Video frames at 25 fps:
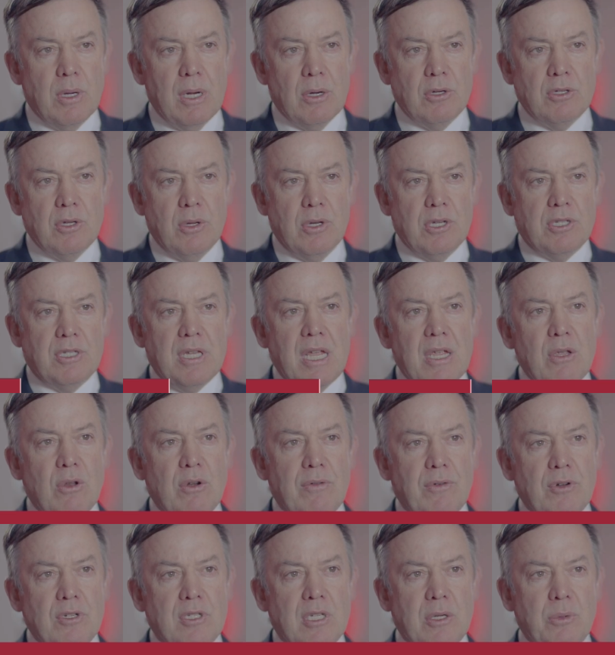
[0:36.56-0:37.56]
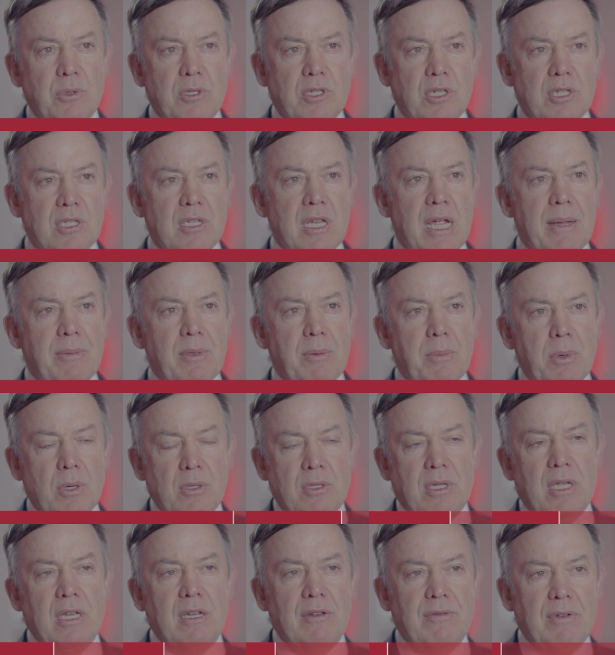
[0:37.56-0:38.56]
Arizona State University was just named the
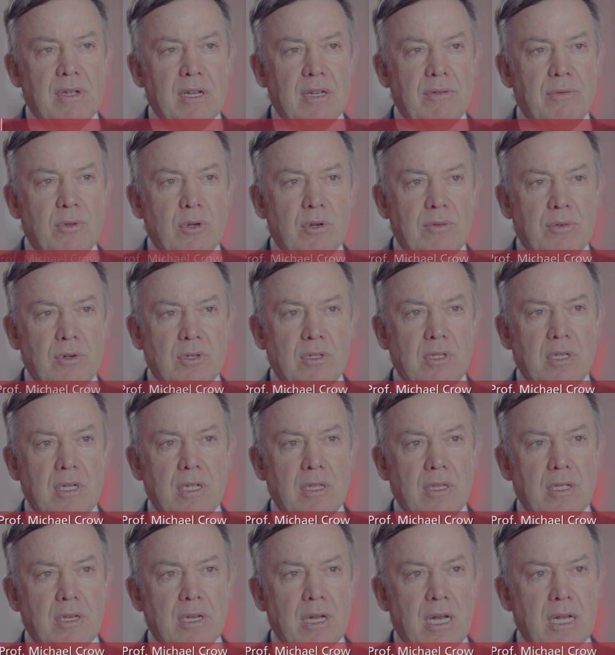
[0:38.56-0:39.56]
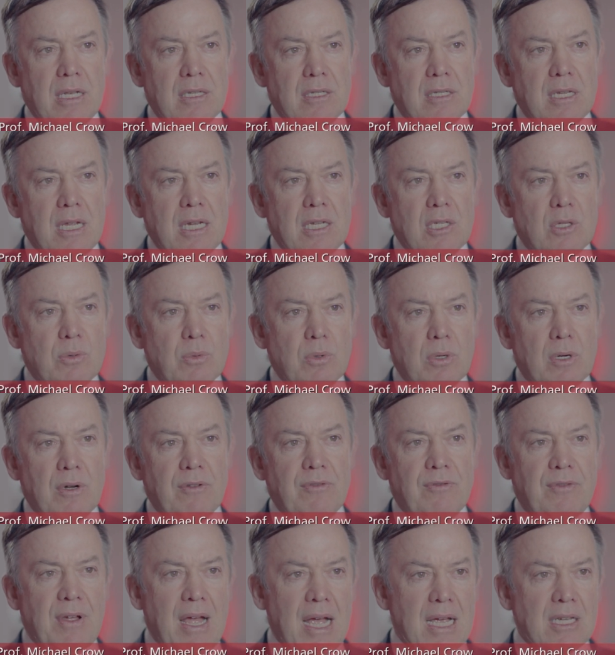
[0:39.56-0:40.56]
most innovative university in the United States. We're a
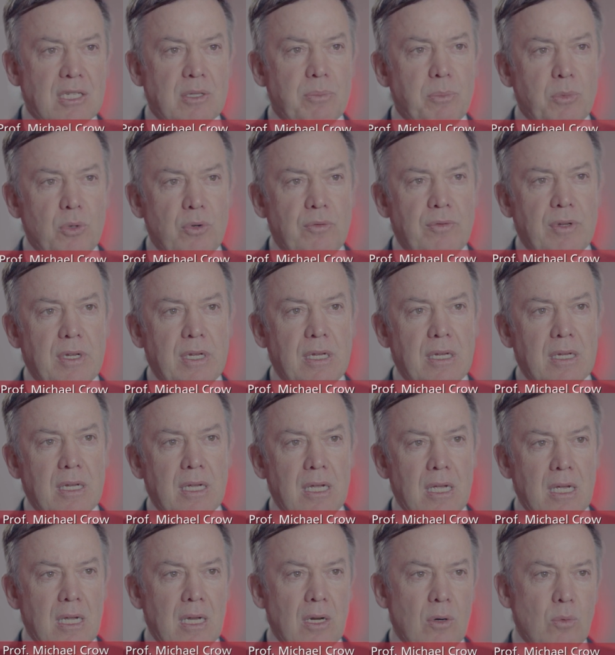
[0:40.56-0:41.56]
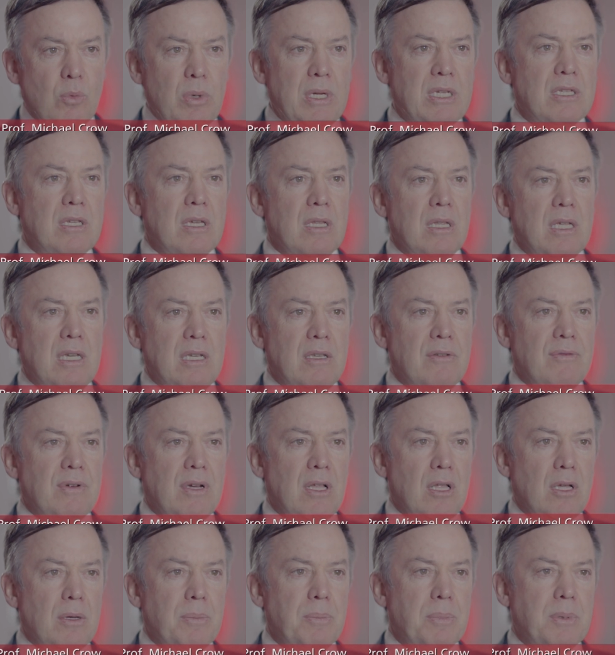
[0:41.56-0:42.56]
fast-moving, recently
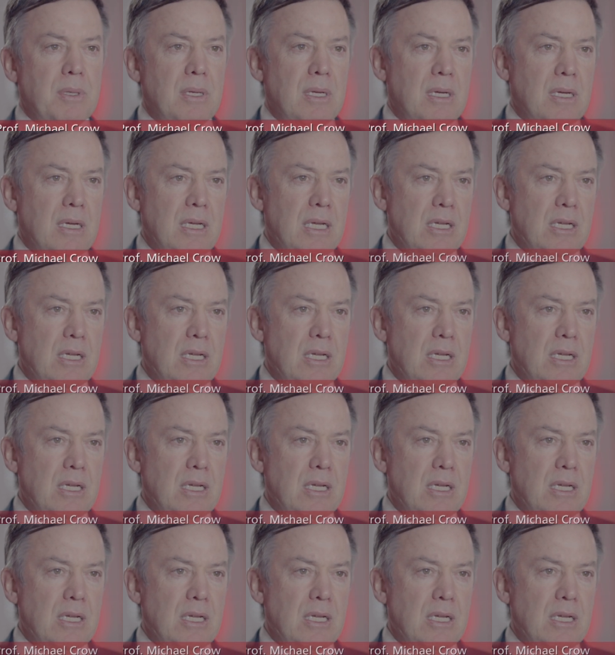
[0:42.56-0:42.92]
developed uh,